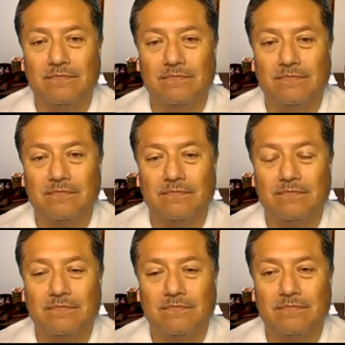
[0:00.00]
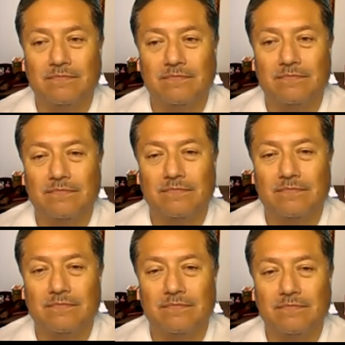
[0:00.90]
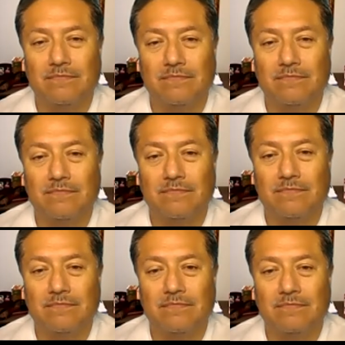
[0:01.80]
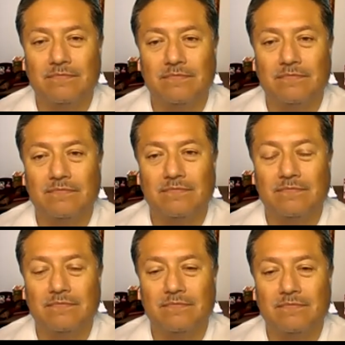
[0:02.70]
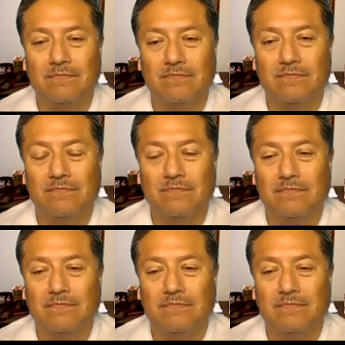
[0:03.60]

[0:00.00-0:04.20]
[no speech]